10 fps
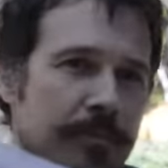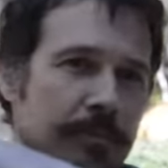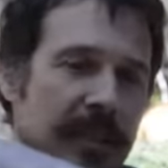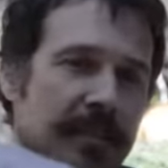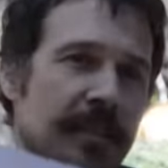
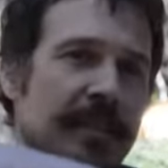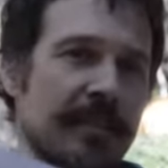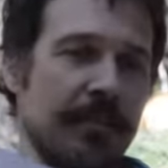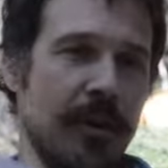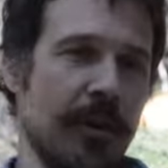less
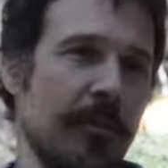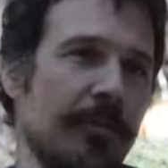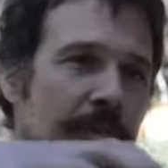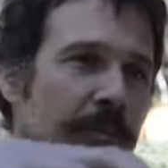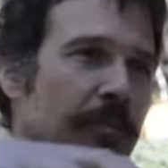than a volume
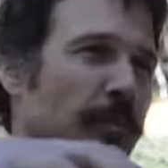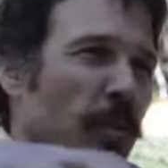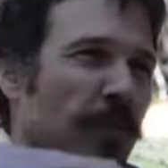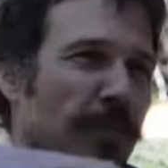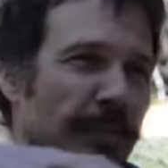up to
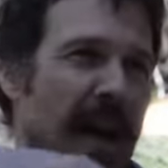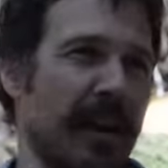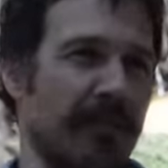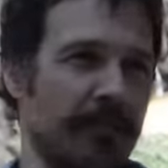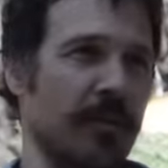over
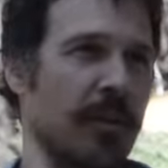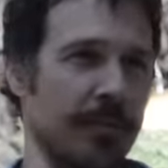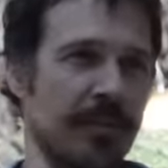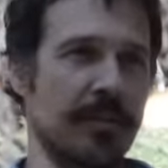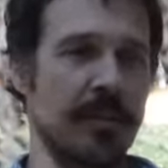5 volumes of